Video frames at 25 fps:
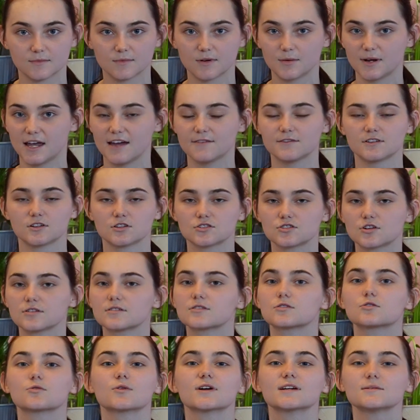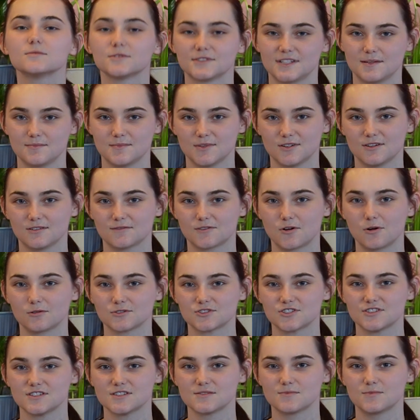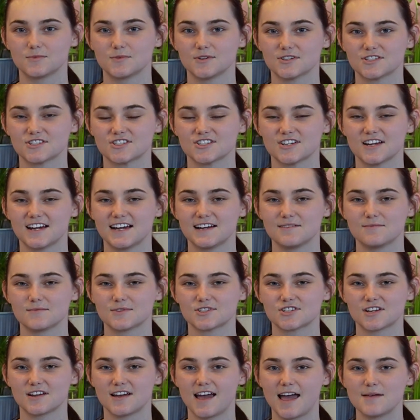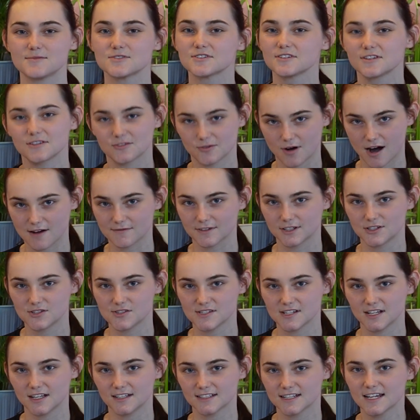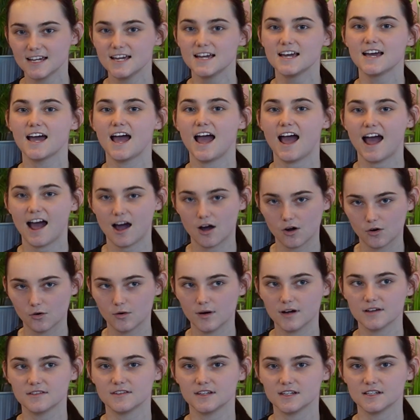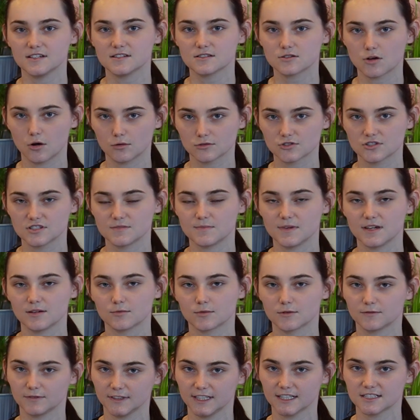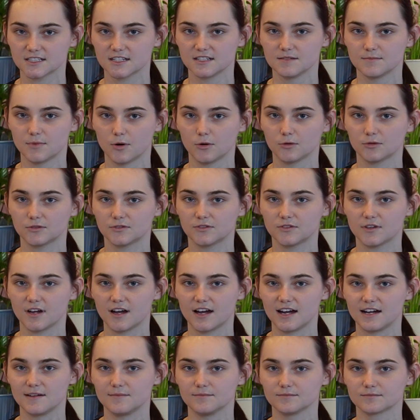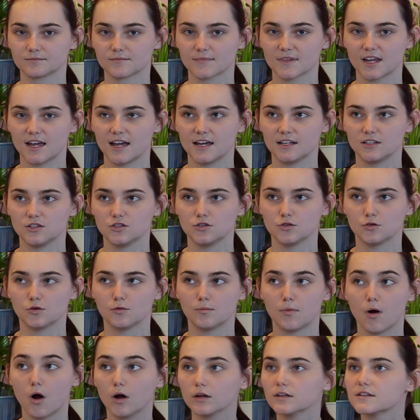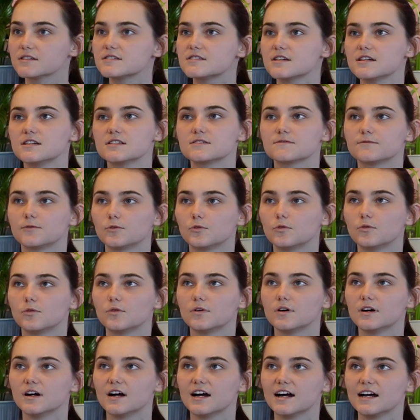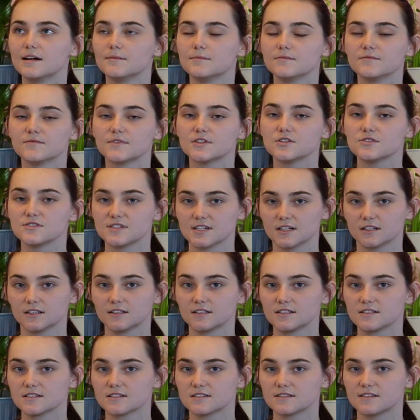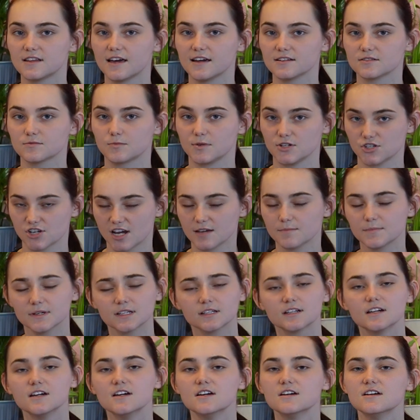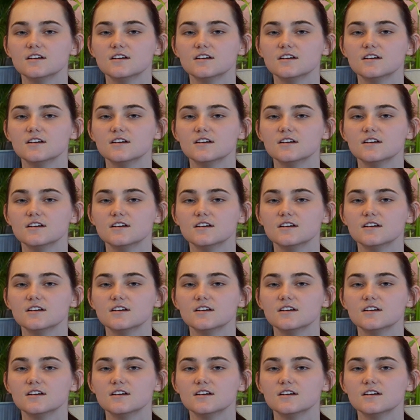We have an incredible number of cultures which are absolutely thriving in New Zealand. How are these cultures being reflected both in your policies for the New Zealand that we're shaping?